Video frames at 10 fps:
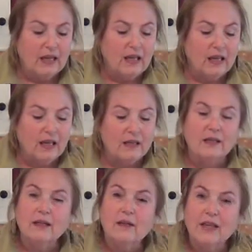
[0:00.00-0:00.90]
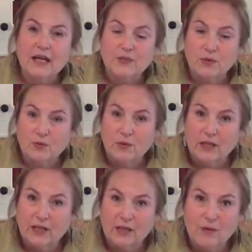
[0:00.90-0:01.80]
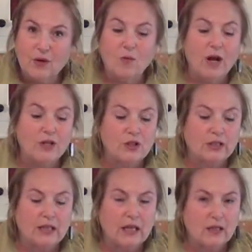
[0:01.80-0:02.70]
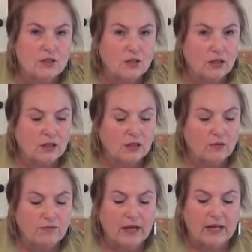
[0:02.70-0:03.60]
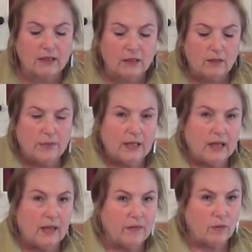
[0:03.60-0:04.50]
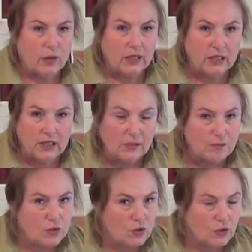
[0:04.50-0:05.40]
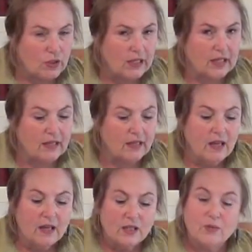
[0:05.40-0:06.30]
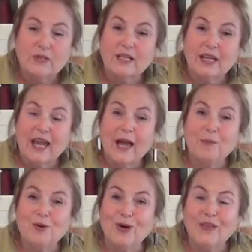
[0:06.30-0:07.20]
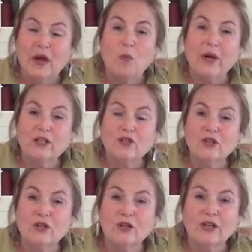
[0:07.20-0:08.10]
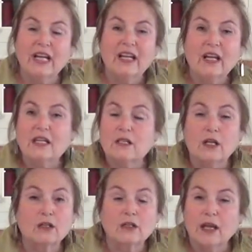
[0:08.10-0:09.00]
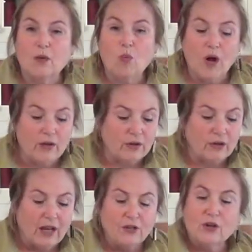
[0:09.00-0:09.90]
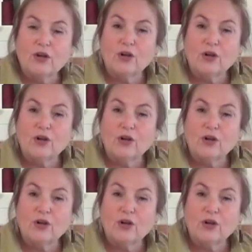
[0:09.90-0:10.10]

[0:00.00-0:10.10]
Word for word: And that's when you really want to watch it. Let it start liquefying a little bit, and then we're going to keep stirring it, because what's going to happen, all that white sugar is going to look like water, and you're going